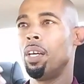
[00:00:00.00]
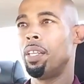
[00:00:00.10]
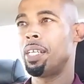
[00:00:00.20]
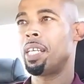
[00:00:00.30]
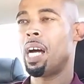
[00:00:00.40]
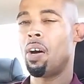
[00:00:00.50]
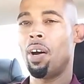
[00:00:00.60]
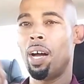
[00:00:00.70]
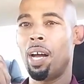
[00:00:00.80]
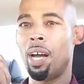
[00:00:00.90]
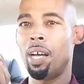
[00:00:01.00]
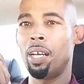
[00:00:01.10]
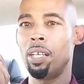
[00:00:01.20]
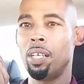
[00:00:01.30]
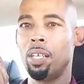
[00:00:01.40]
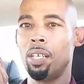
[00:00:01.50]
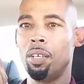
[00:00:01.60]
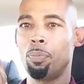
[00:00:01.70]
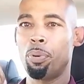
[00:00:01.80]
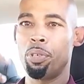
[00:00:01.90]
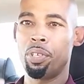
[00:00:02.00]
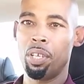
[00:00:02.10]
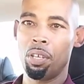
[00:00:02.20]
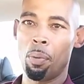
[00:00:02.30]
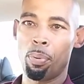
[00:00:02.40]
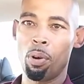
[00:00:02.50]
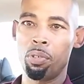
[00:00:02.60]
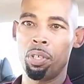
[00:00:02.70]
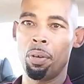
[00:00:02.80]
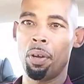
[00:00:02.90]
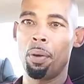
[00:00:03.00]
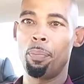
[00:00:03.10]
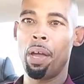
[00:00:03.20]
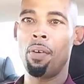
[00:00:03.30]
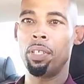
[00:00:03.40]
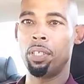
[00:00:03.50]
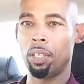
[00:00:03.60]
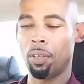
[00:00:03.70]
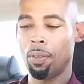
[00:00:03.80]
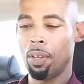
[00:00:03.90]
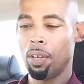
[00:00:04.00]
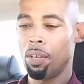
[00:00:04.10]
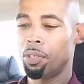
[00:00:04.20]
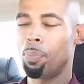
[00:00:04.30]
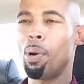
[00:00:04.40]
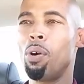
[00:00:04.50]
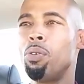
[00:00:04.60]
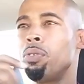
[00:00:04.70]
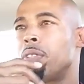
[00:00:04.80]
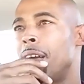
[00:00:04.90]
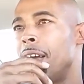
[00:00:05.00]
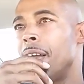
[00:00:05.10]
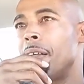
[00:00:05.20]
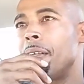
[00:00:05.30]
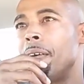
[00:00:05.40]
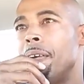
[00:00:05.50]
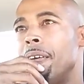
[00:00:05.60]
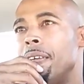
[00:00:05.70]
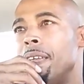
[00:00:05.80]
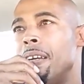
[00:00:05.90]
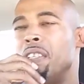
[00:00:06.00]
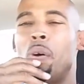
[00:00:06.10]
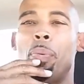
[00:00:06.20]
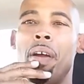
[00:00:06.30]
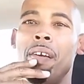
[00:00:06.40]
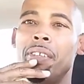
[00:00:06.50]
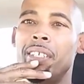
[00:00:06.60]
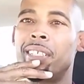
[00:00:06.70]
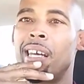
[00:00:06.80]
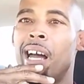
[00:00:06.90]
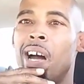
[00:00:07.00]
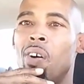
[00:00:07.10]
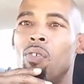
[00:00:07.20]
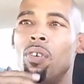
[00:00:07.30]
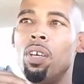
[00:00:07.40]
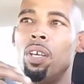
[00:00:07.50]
That's how I present approaching parenting. Suppose that in your parenting style,